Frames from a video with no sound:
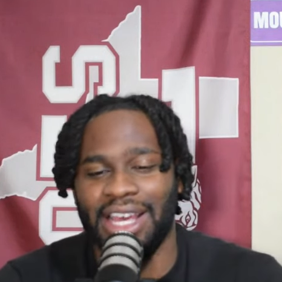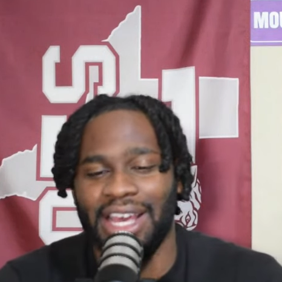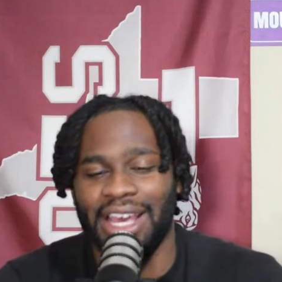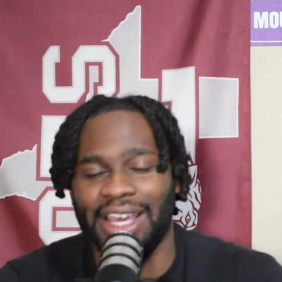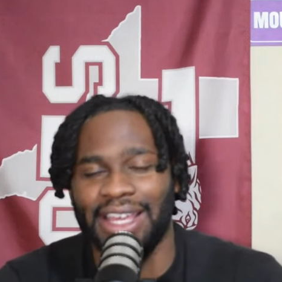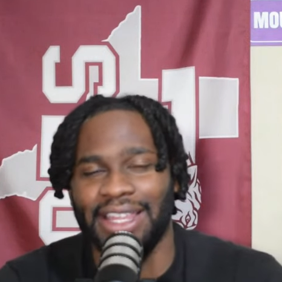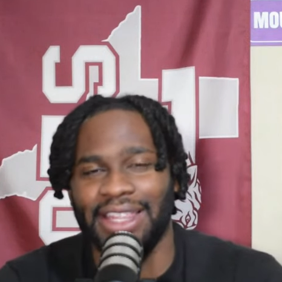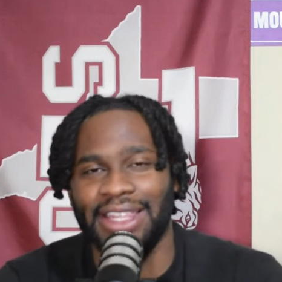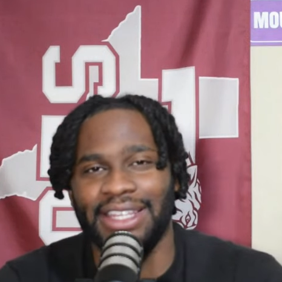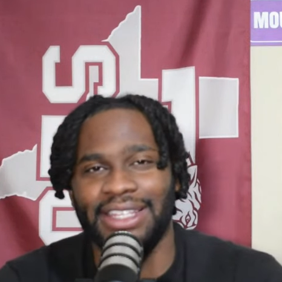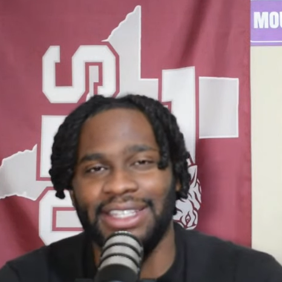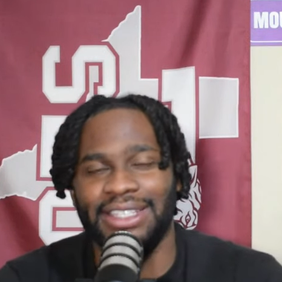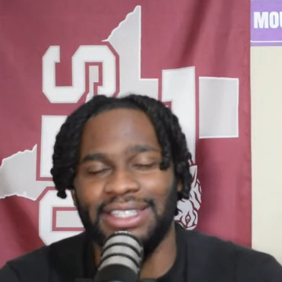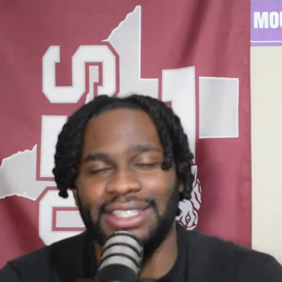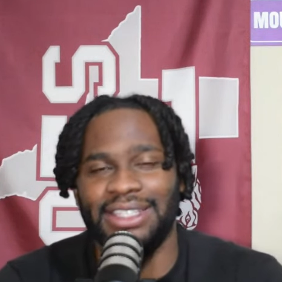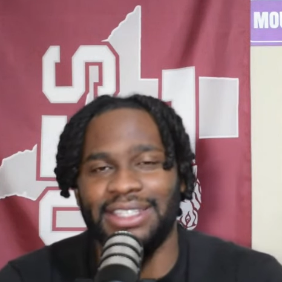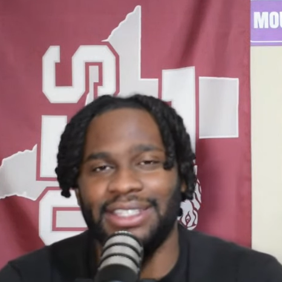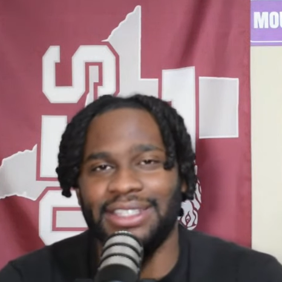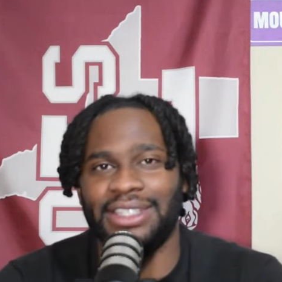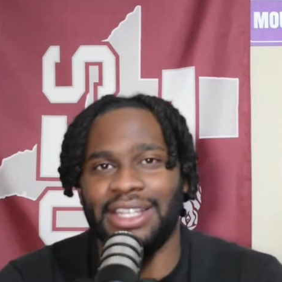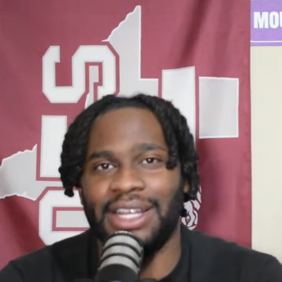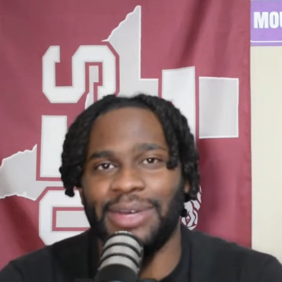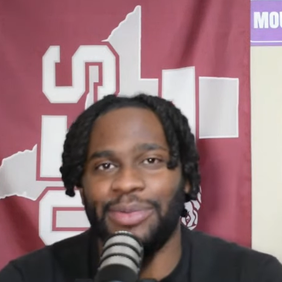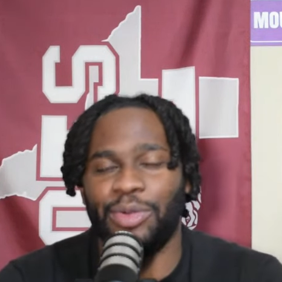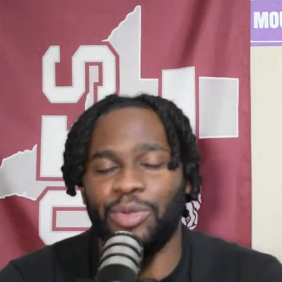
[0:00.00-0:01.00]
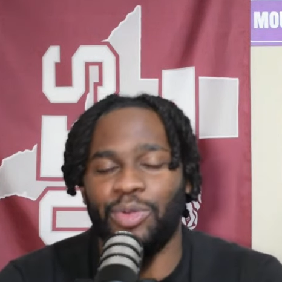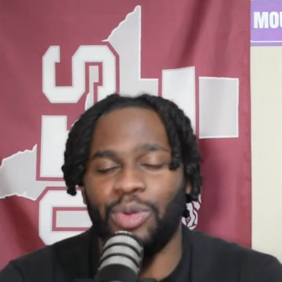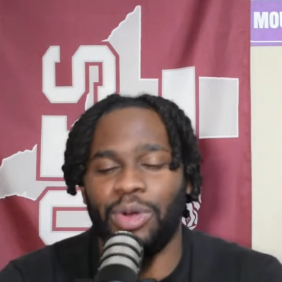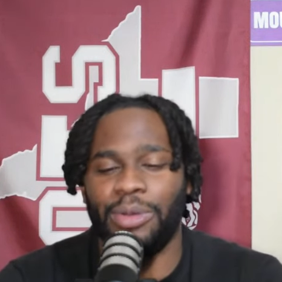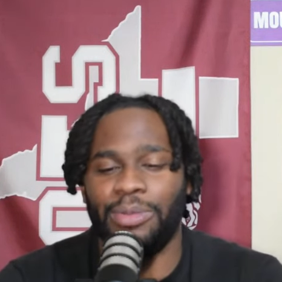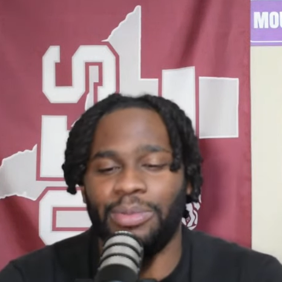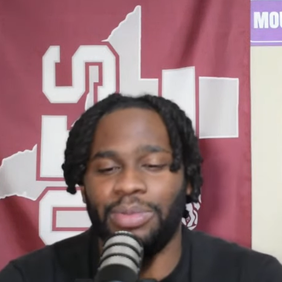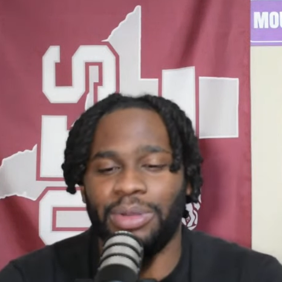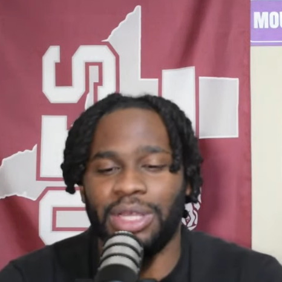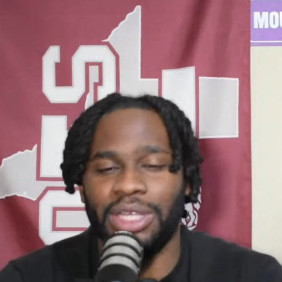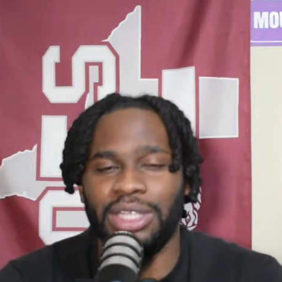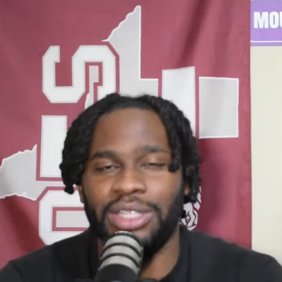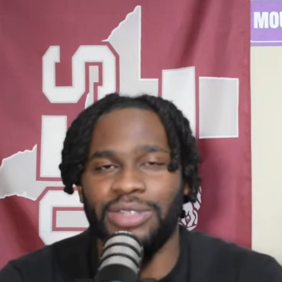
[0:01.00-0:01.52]
and LinkedIn is the number one
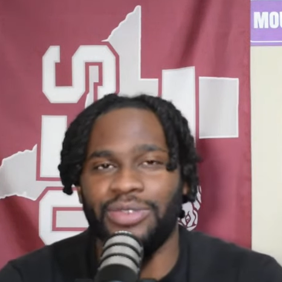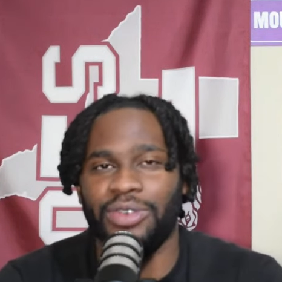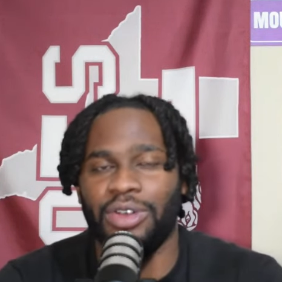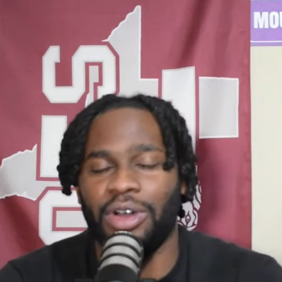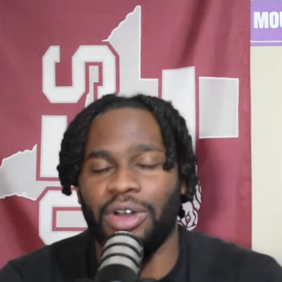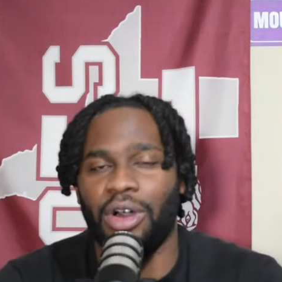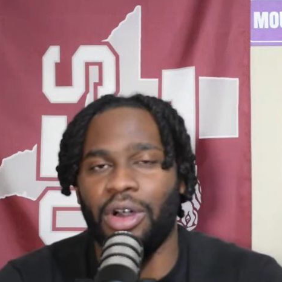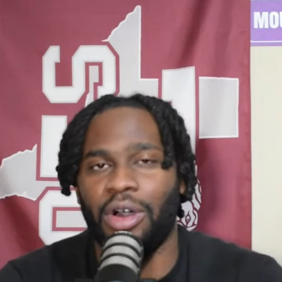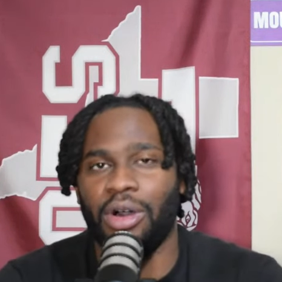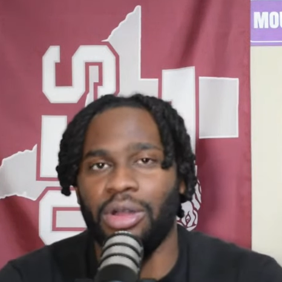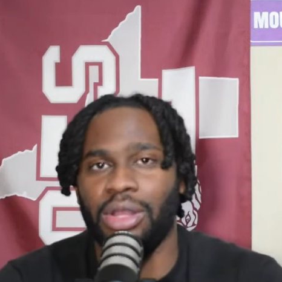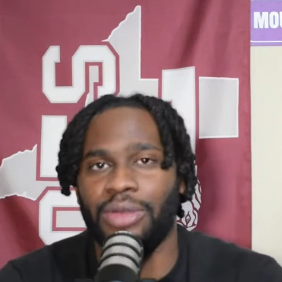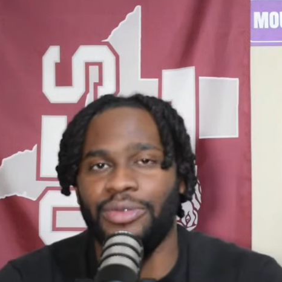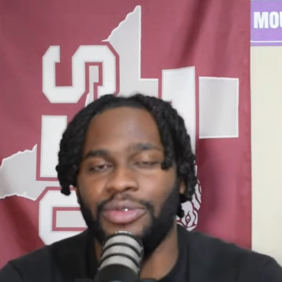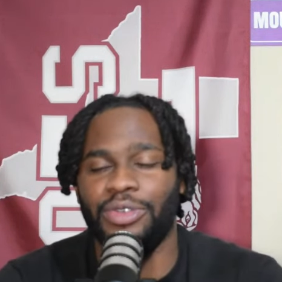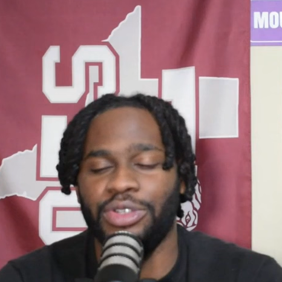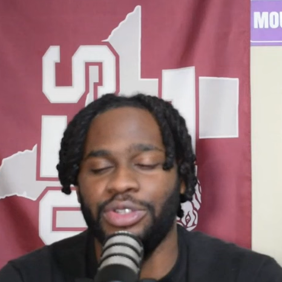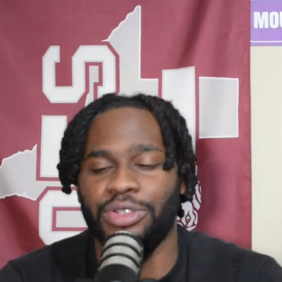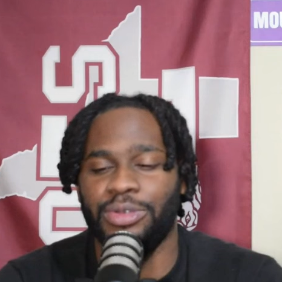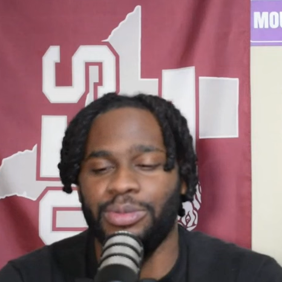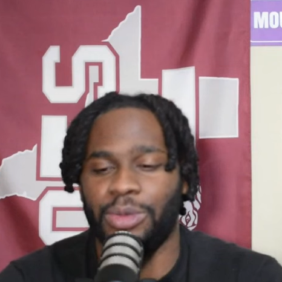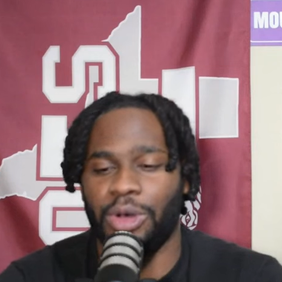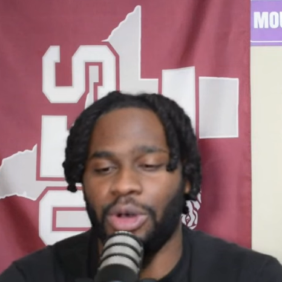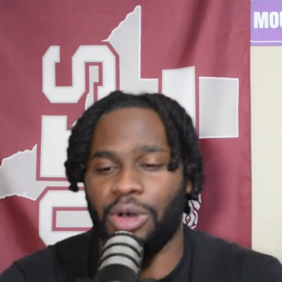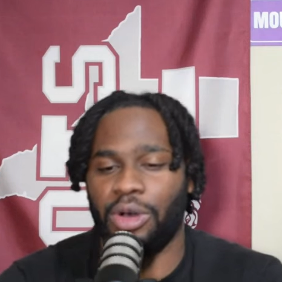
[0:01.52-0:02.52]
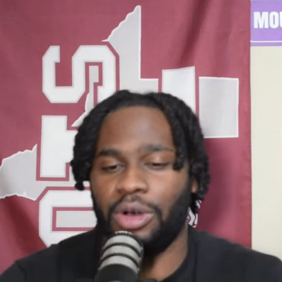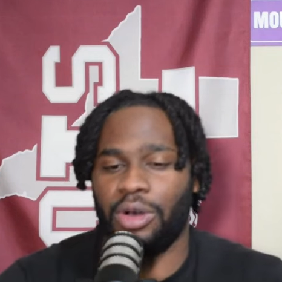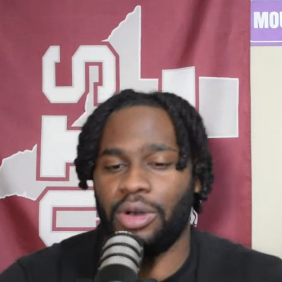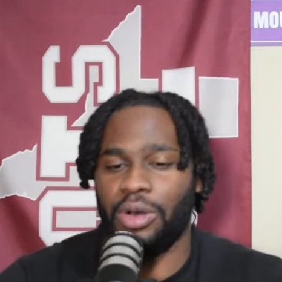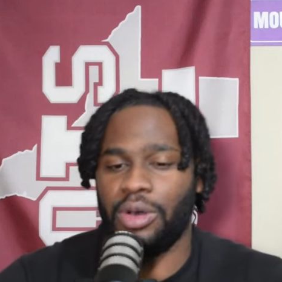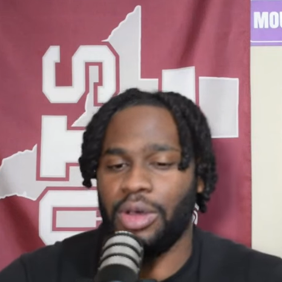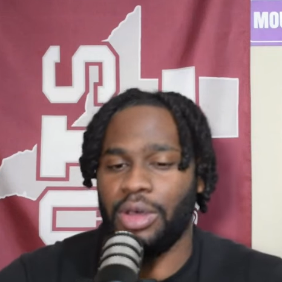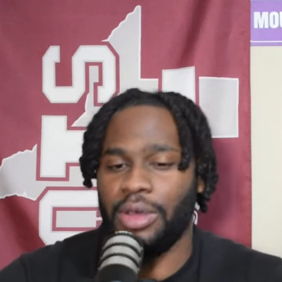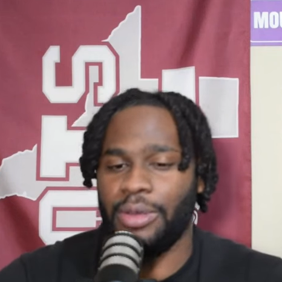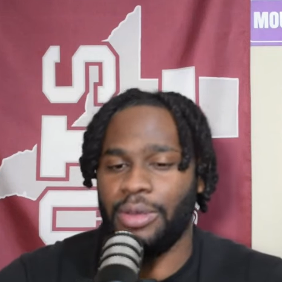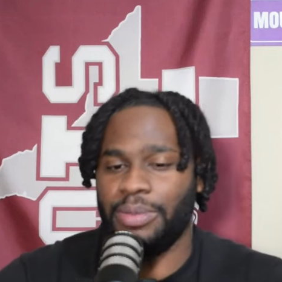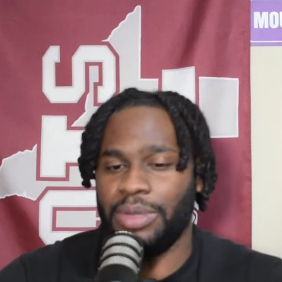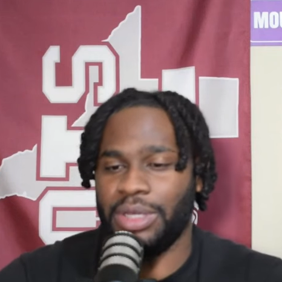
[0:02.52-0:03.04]
place for all of your small
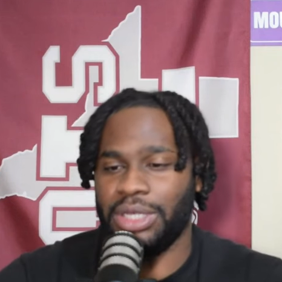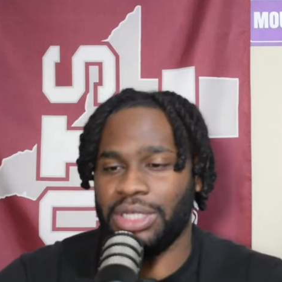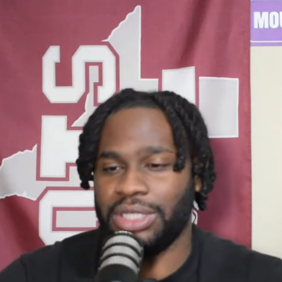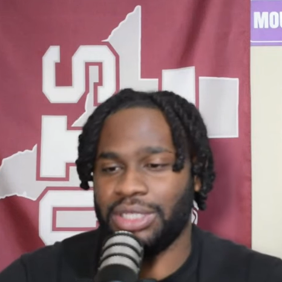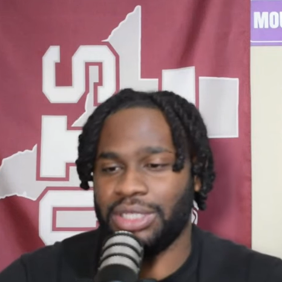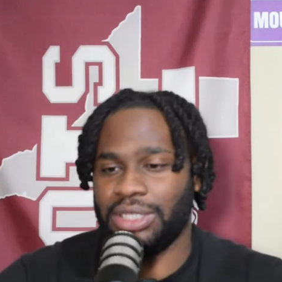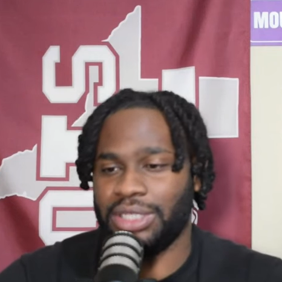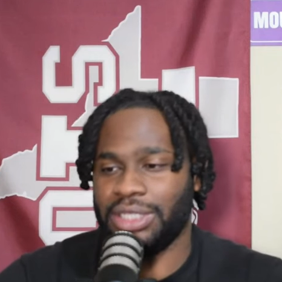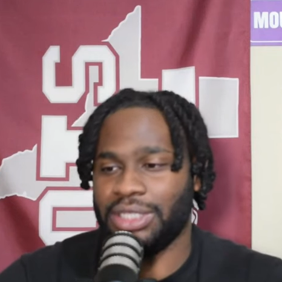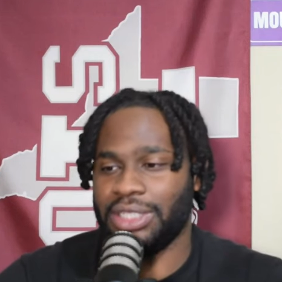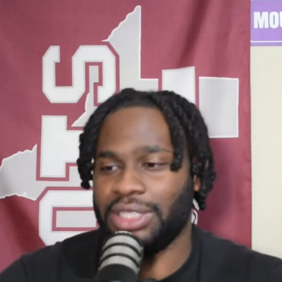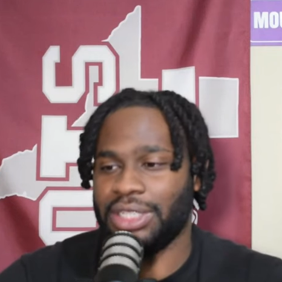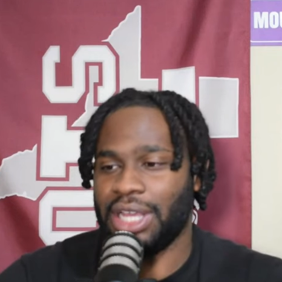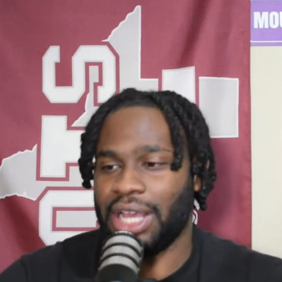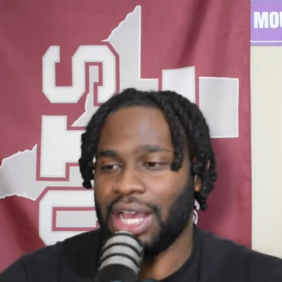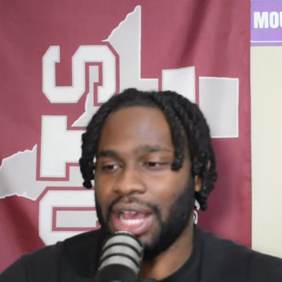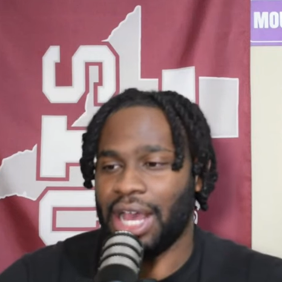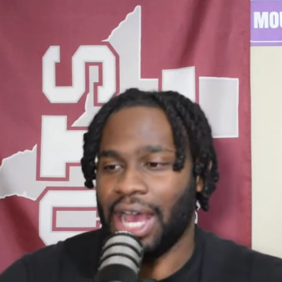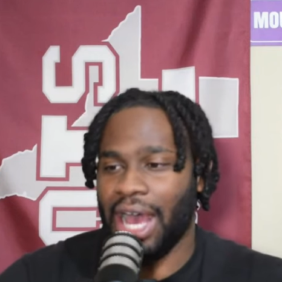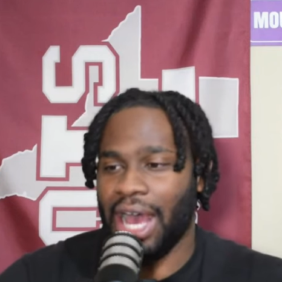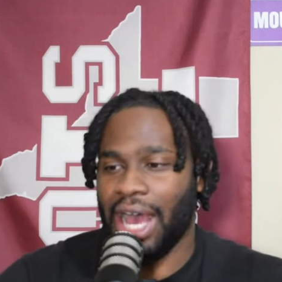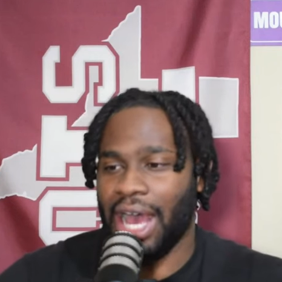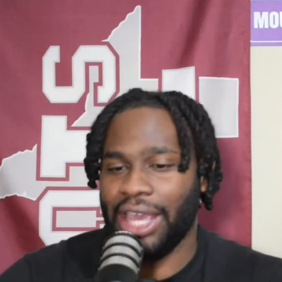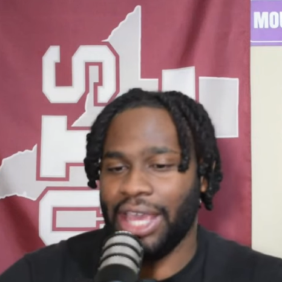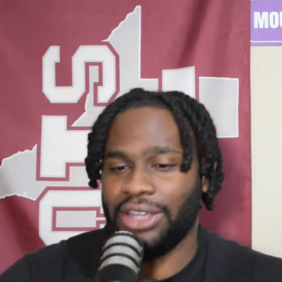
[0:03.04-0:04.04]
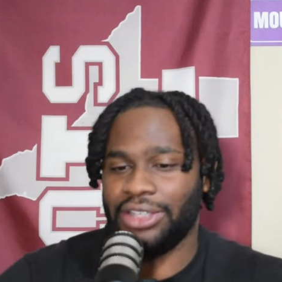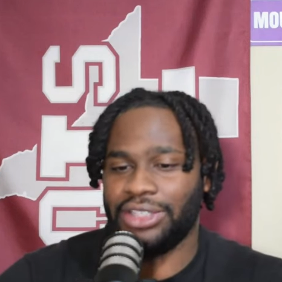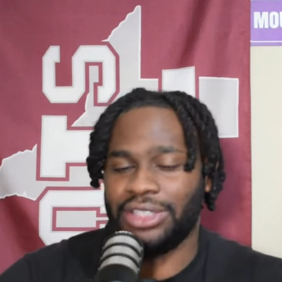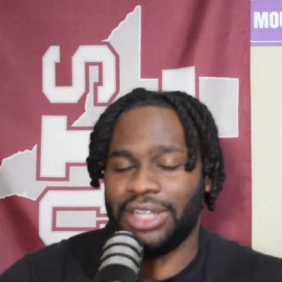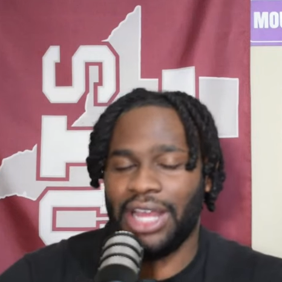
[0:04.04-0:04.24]
business hires.